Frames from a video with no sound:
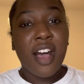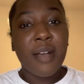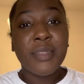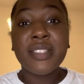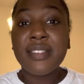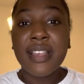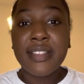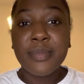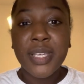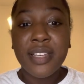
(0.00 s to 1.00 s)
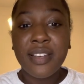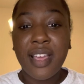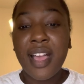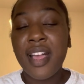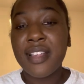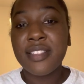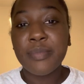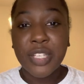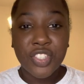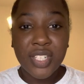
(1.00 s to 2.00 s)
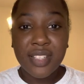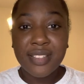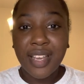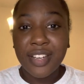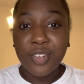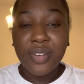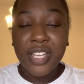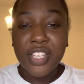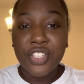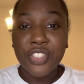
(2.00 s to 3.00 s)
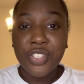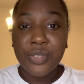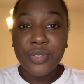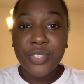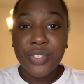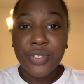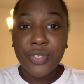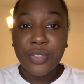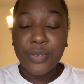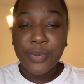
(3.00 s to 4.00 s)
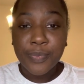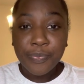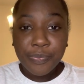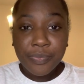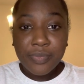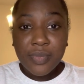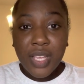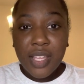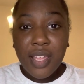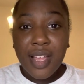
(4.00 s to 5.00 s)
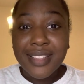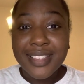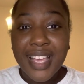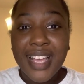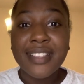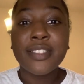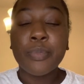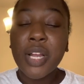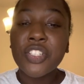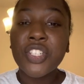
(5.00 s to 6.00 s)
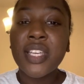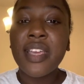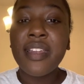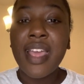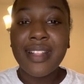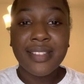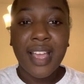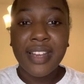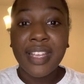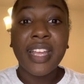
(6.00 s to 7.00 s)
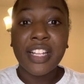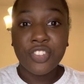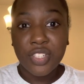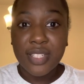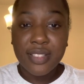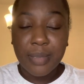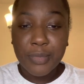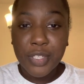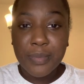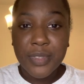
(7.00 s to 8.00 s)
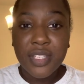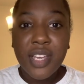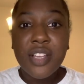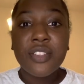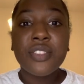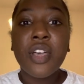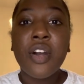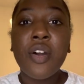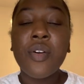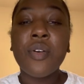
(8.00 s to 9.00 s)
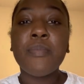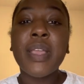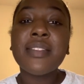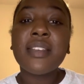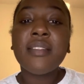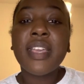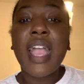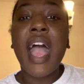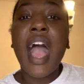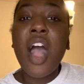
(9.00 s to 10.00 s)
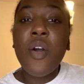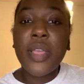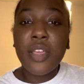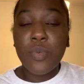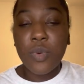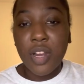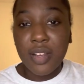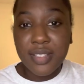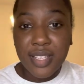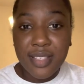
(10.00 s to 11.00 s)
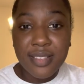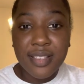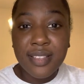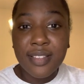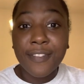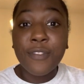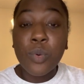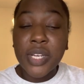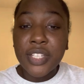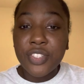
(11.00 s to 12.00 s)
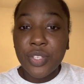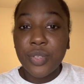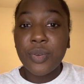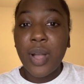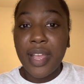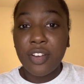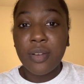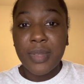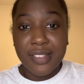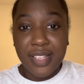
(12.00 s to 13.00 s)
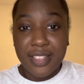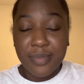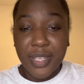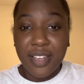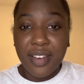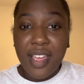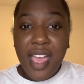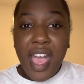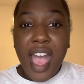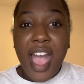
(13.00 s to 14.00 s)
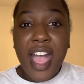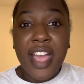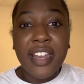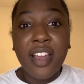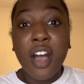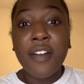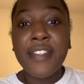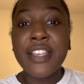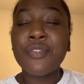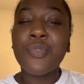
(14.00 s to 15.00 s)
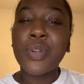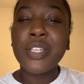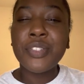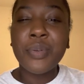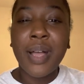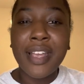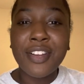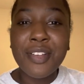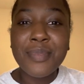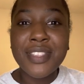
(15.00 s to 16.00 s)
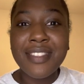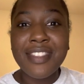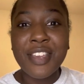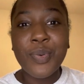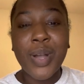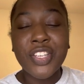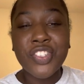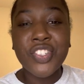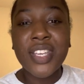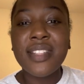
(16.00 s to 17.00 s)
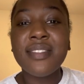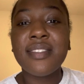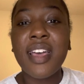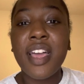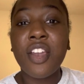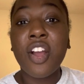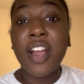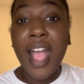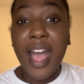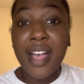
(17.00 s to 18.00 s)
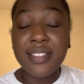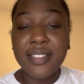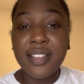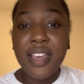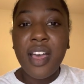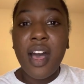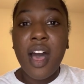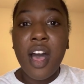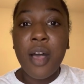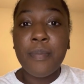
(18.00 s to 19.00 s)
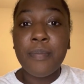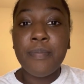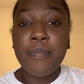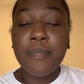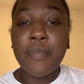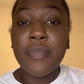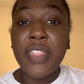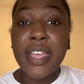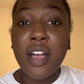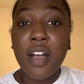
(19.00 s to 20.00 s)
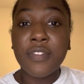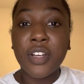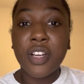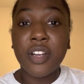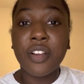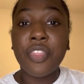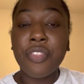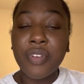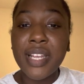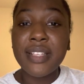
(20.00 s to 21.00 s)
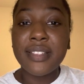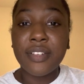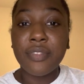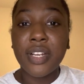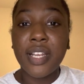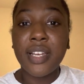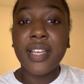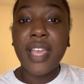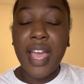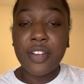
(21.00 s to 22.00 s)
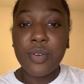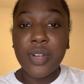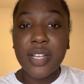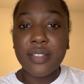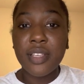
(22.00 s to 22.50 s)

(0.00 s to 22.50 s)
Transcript: This assessment, as mentioned in the title, is used to assess depression, anxiety, and stress symptoms. So basically how it works is this is a 42 item assessment. And of these 42 items, the questions that are asked, they cover 3 different categories.